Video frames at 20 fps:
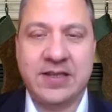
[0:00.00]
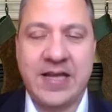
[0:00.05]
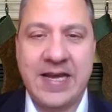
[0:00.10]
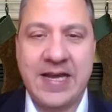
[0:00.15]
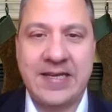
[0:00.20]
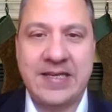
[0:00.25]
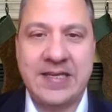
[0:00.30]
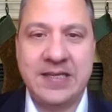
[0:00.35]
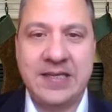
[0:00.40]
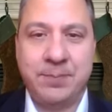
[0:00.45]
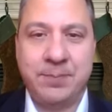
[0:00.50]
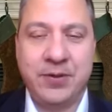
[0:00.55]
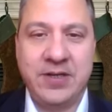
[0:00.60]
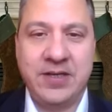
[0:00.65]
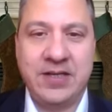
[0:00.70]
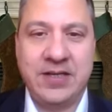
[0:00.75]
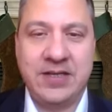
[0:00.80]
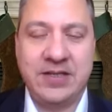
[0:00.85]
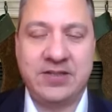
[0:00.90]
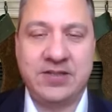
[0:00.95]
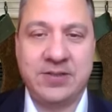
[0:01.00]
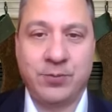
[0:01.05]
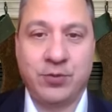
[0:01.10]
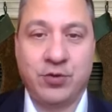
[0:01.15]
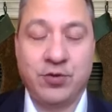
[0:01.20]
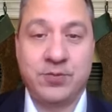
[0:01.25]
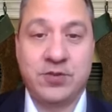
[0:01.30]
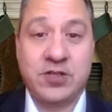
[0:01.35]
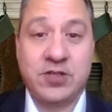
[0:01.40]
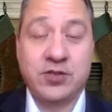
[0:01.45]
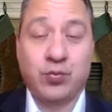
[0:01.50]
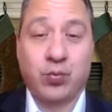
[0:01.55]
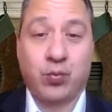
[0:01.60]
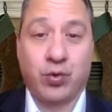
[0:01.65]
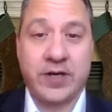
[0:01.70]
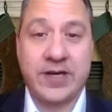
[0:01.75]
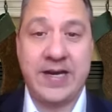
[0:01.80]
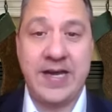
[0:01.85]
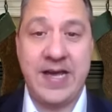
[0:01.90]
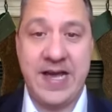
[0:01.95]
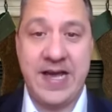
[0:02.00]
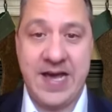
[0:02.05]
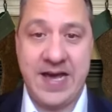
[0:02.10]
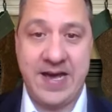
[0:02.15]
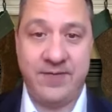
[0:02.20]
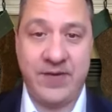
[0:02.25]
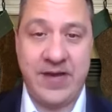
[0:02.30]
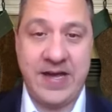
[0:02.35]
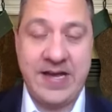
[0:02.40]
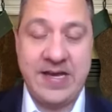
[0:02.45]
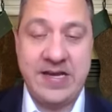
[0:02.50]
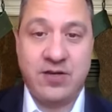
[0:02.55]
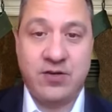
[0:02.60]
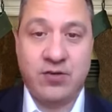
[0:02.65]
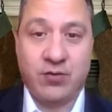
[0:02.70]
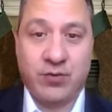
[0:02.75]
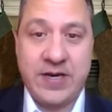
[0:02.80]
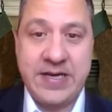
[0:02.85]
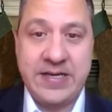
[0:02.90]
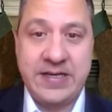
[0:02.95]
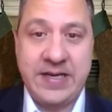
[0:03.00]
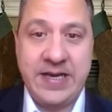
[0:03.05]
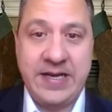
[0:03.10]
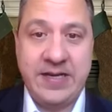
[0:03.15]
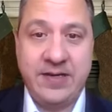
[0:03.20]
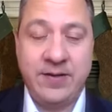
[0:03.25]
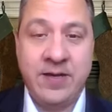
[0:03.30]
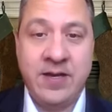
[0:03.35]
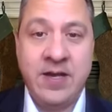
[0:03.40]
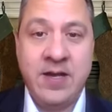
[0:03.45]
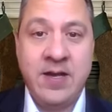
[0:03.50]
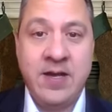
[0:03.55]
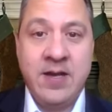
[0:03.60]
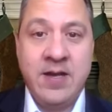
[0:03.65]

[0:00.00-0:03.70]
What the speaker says: like it, put it into some groups, because we're going to have a great and